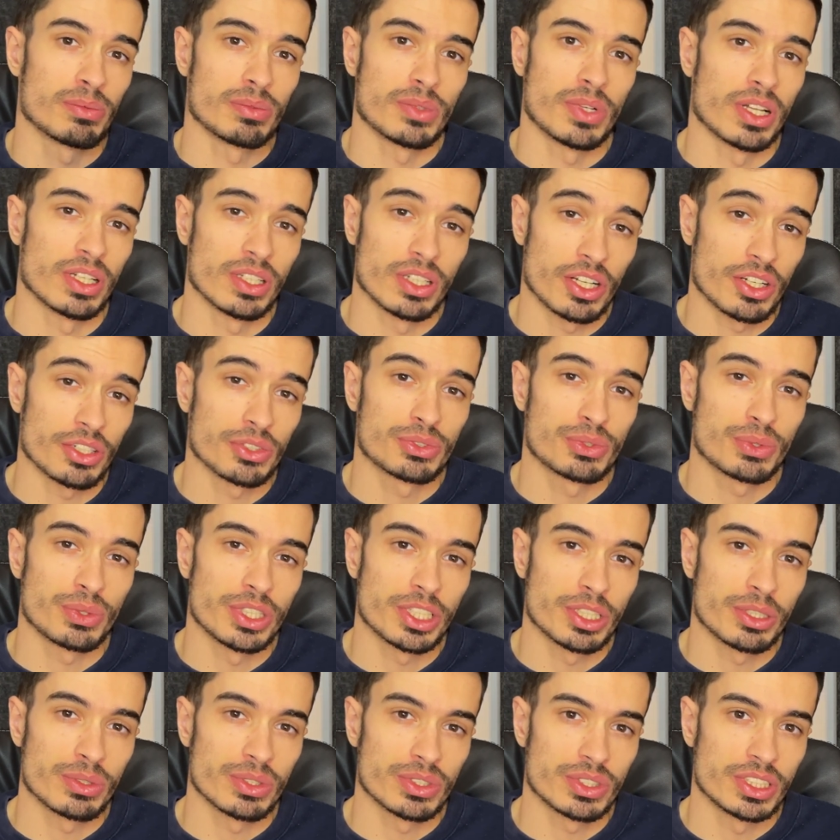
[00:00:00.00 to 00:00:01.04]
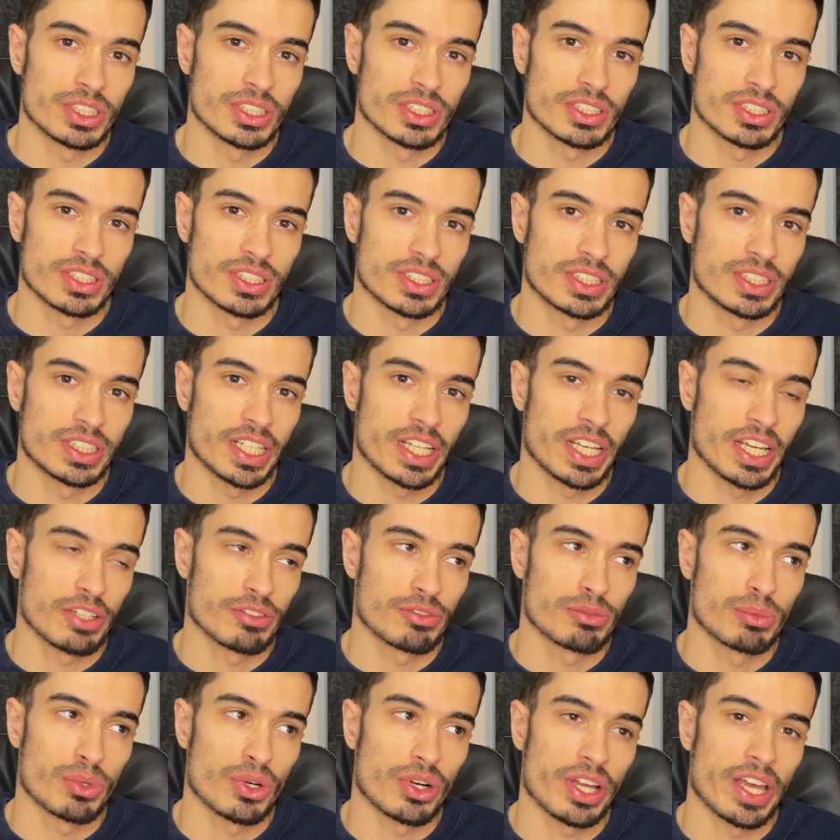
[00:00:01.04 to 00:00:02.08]
a lot of frequencies, they
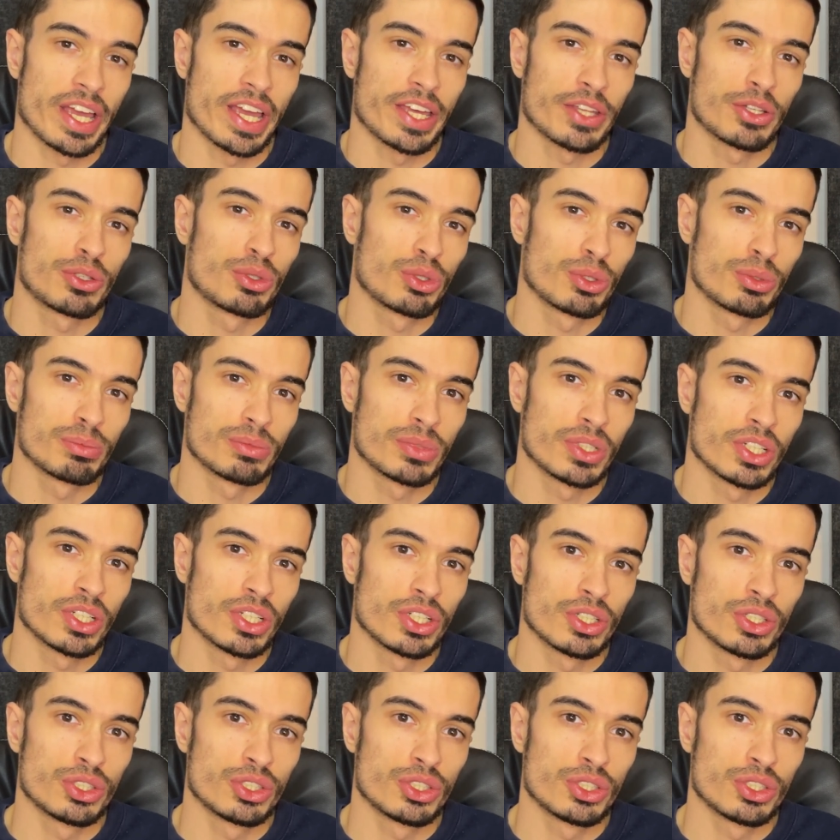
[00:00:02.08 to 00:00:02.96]
have more headroom